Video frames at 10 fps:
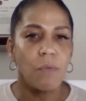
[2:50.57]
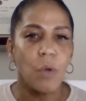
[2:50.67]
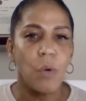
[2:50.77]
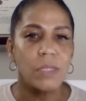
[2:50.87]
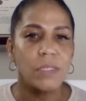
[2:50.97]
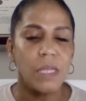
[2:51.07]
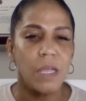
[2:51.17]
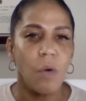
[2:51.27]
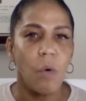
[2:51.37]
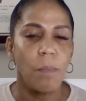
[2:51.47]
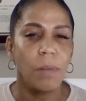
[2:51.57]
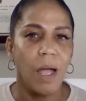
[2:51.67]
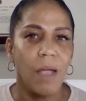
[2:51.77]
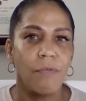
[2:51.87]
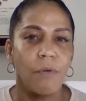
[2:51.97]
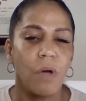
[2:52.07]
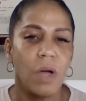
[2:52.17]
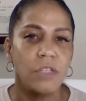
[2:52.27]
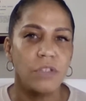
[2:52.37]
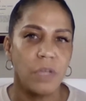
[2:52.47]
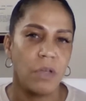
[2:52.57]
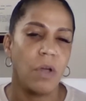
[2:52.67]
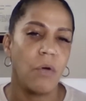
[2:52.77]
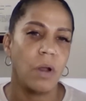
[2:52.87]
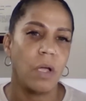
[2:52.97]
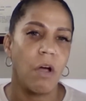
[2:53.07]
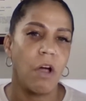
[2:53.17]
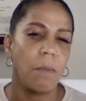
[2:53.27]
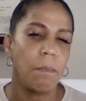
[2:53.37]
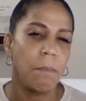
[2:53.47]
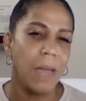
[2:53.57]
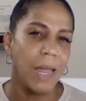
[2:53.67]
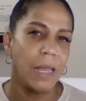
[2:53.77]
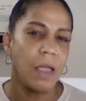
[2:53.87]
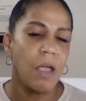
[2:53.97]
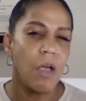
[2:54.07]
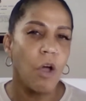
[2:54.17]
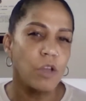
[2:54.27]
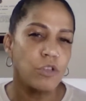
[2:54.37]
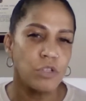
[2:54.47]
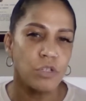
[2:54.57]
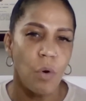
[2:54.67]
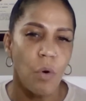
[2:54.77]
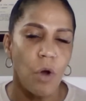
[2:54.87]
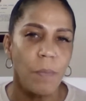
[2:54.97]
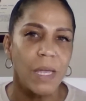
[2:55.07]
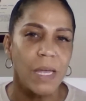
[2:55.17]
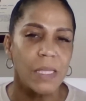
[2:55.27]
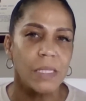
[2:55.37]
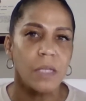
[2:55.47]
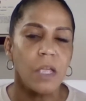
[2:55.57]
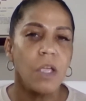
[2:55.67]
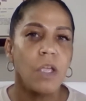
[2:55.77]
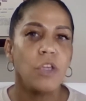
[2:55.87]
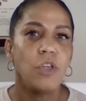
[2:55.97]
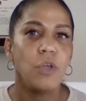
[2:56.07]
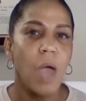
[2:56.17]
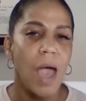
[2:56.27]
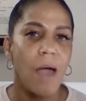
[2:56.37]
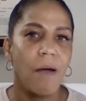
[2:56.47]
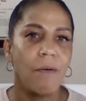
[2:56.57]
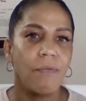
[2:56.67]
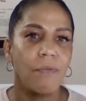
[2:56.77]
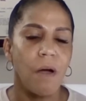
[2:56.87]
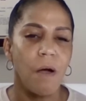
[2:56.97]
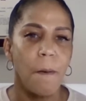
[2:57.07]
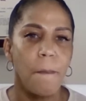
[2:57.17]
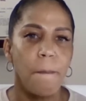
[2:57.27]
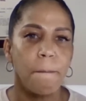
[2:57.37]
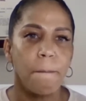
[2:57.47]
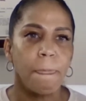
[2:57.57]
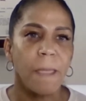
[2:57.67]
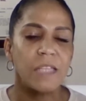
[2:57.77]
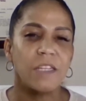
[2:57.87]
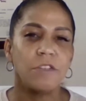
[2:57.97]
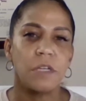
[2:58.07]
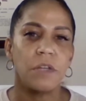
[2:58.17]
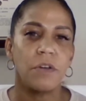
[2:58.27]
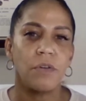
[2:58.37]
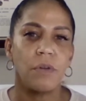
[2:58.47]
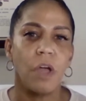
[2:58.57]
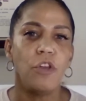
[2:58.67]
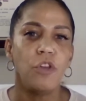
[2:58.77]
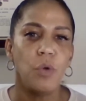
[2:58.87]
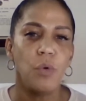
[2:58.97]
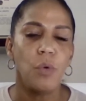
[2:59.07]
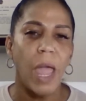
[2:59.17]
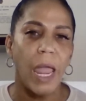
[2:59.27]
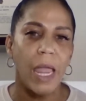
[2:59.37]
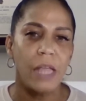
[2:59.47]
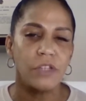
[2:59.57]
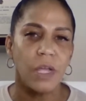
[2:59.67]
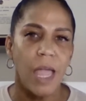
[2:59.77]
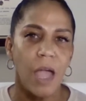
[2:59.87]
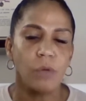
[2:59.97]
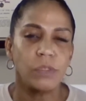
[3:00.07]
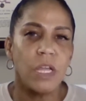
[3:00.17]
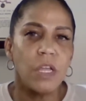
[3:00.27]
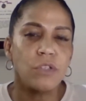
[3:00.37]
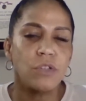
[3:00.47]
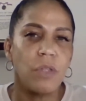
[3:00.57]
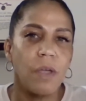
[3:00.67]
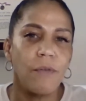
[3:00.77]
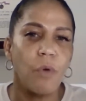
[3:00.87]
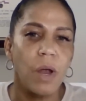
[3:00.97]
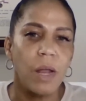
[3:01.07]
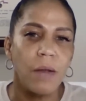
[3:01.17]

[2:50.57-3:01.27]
requesting or applying for an unsecured credit card may hurt your score because you have it's considered a new age account, so therefore